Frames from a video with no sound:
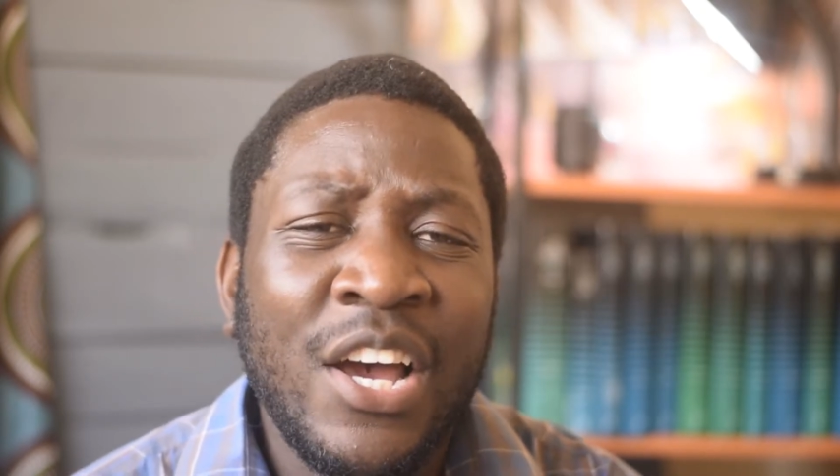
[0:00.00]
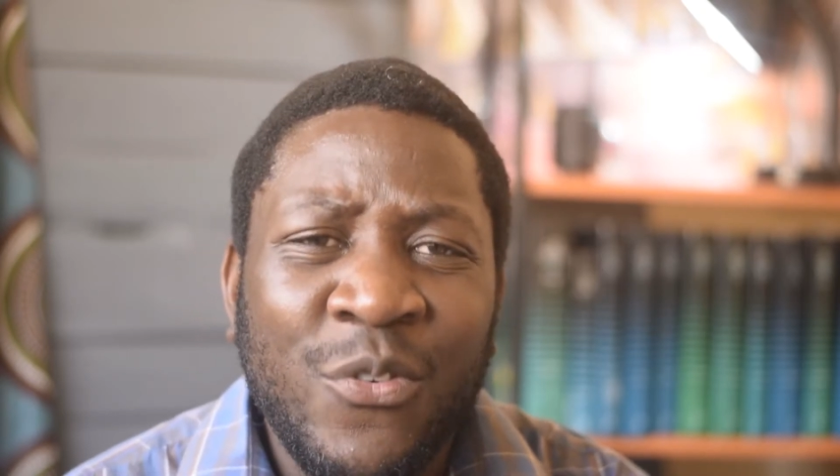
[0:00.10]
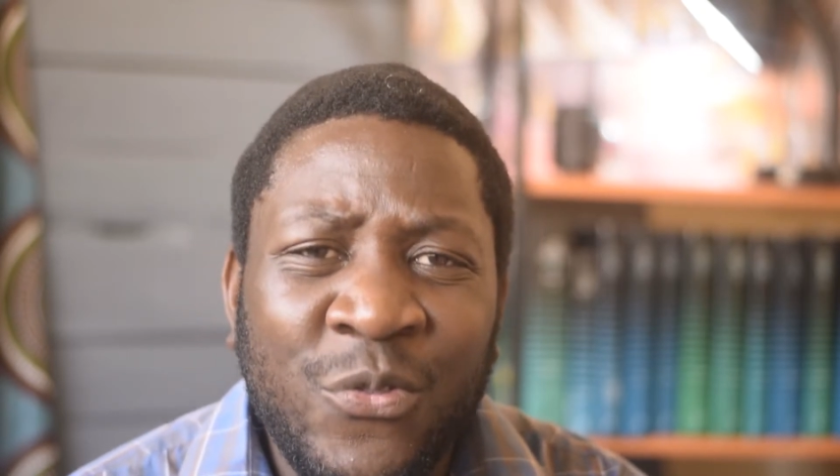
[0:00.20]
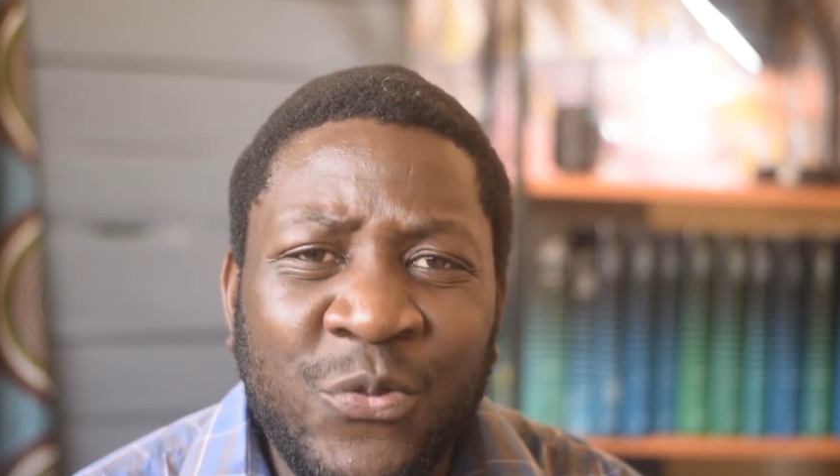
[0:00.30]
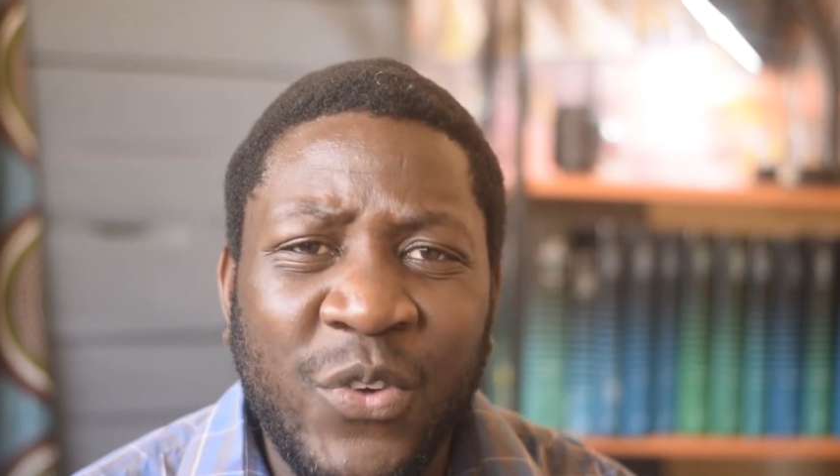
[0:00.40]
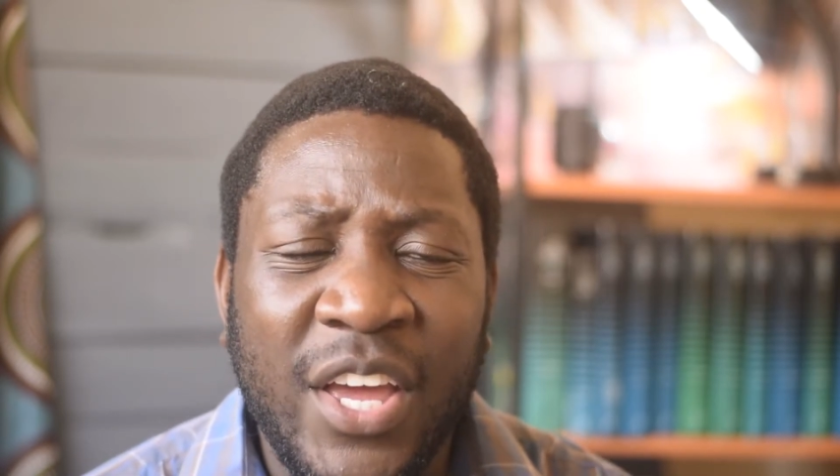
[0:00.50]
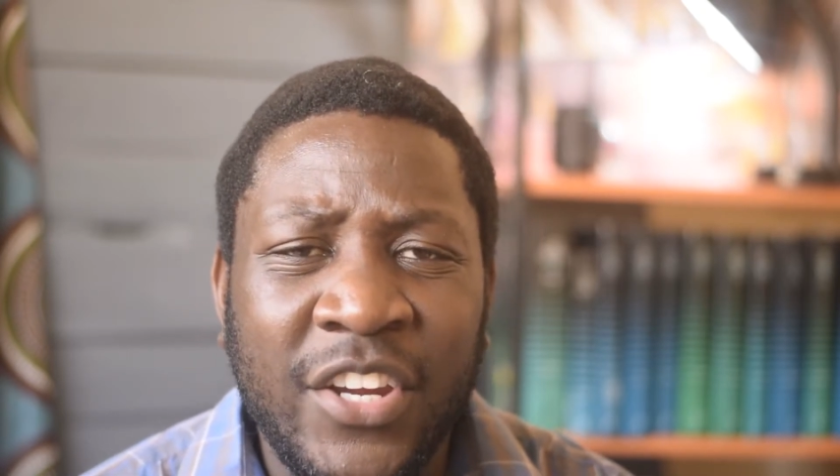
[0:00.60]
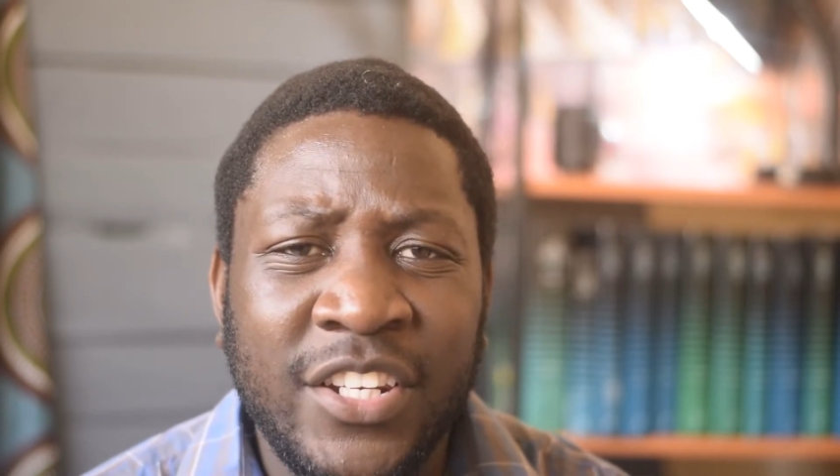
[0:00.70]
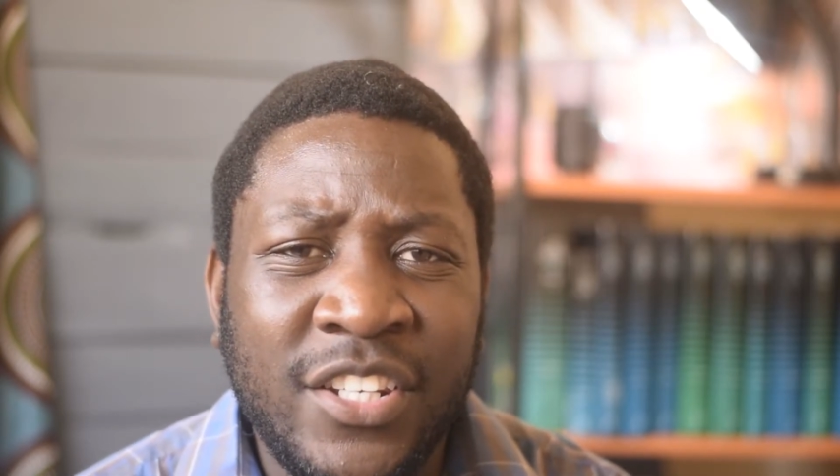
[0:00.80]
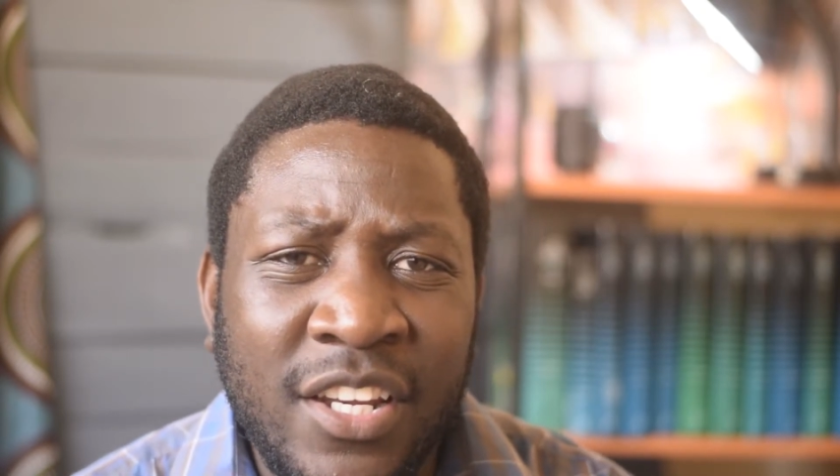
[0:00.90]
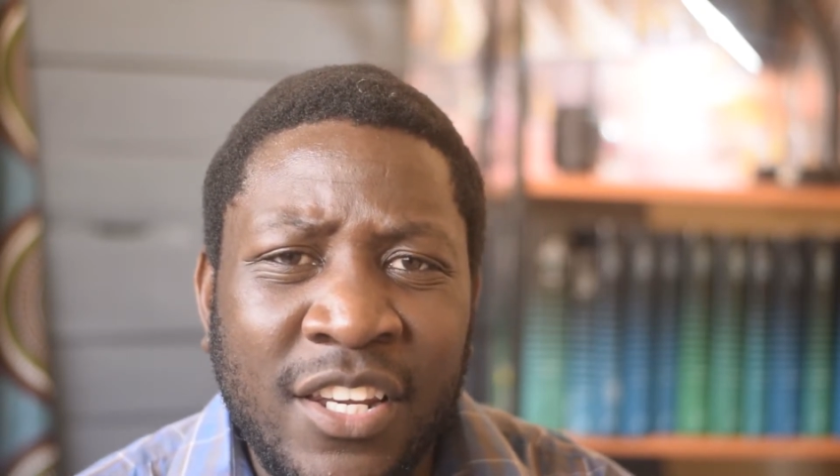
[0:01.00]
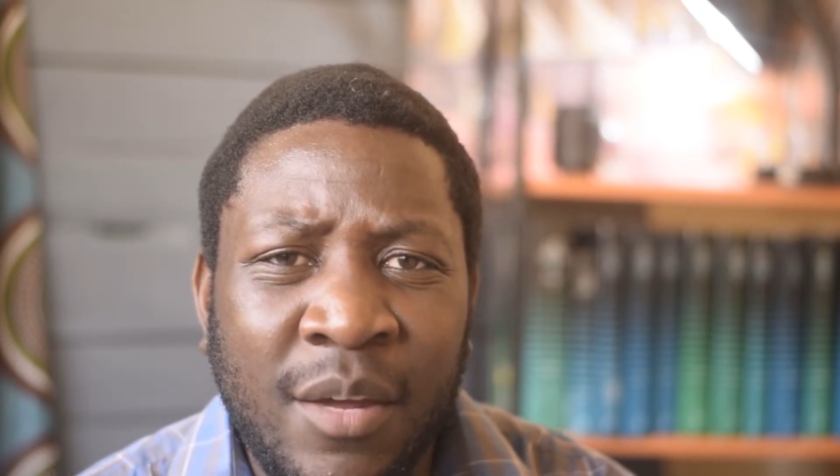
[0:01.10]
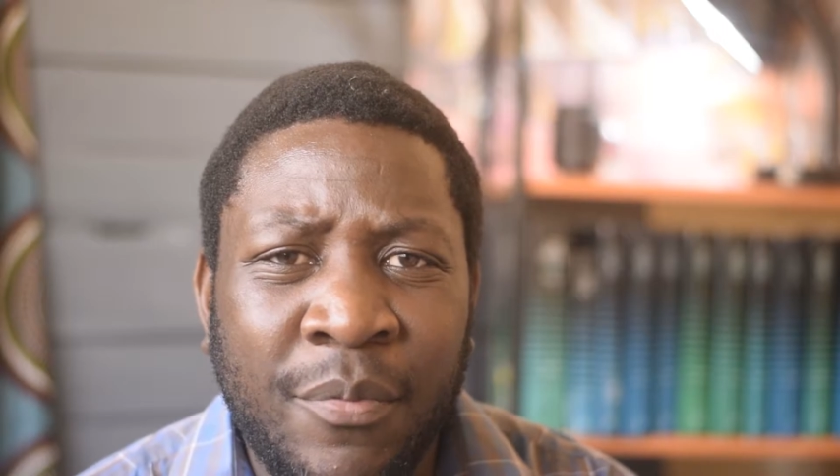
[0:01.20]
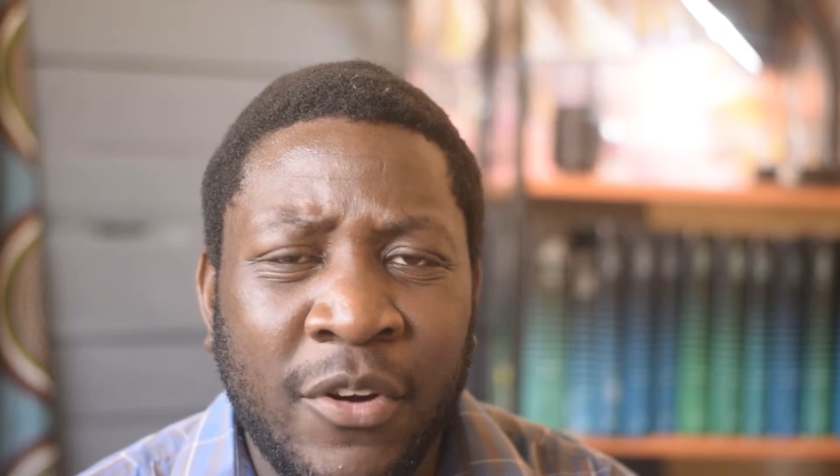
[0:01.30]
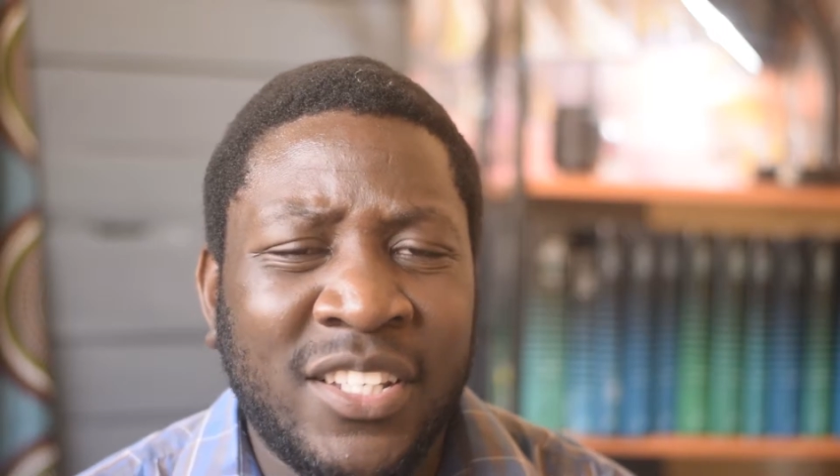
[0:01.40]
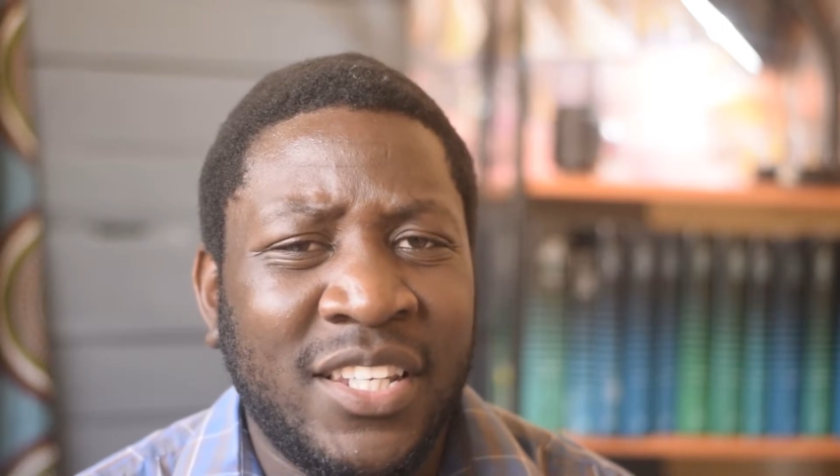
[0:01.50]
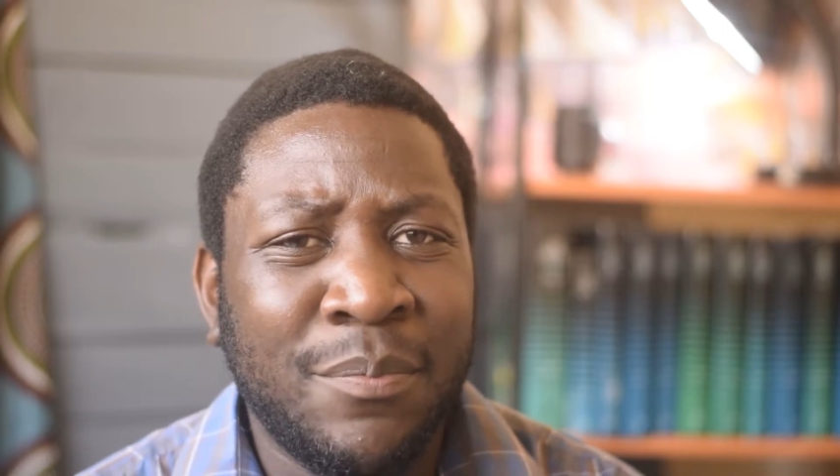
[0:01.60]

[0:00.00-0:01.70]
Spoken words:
very deliberately,